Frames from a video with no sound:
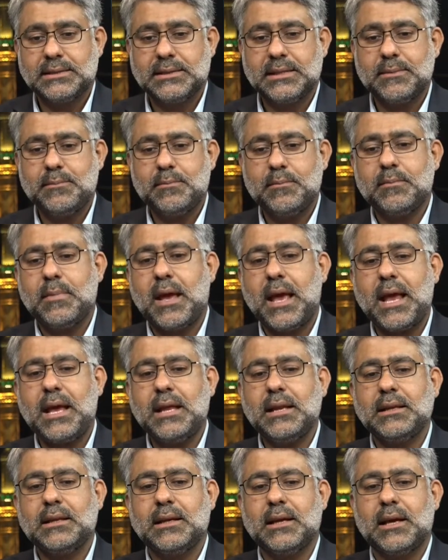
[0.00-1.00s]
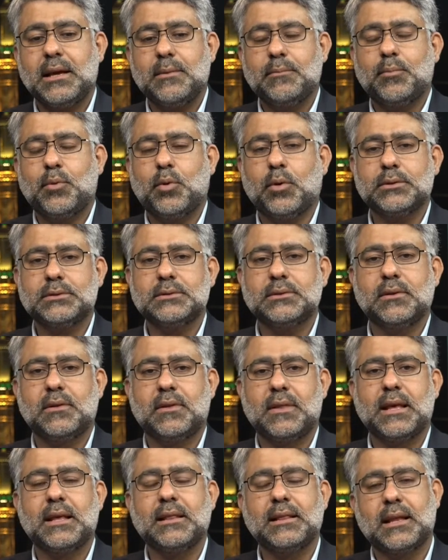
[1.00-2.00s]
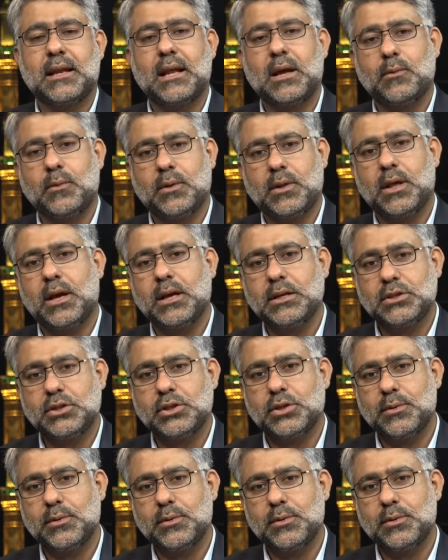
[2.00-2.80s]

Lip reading: The main important thing that I would like